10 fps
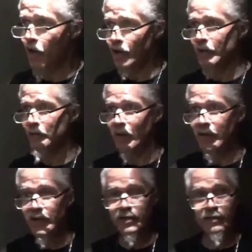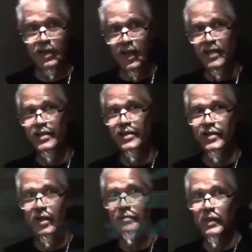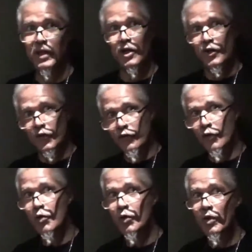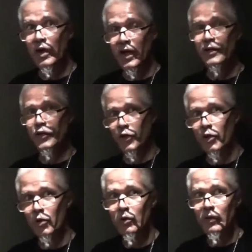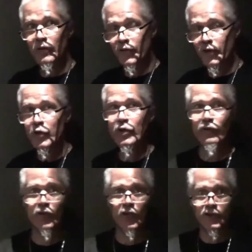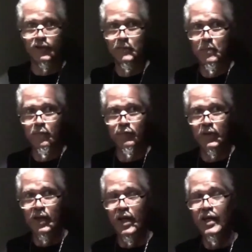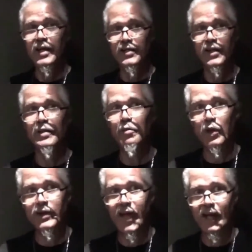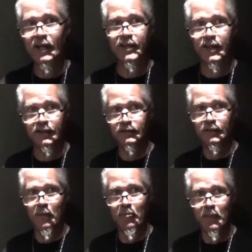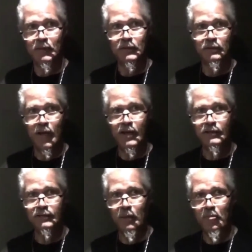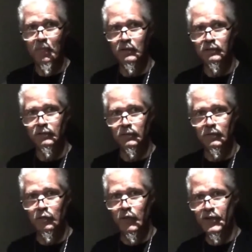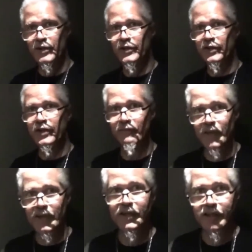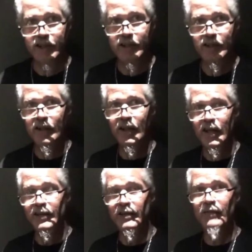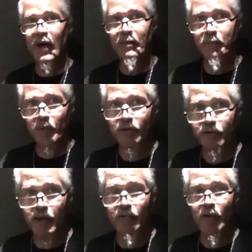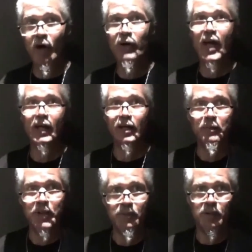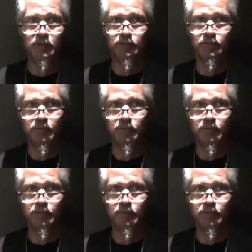talking about his relationship through and to the universe and his immortality, right? Which is the divinity and divine birthright of all Naga people,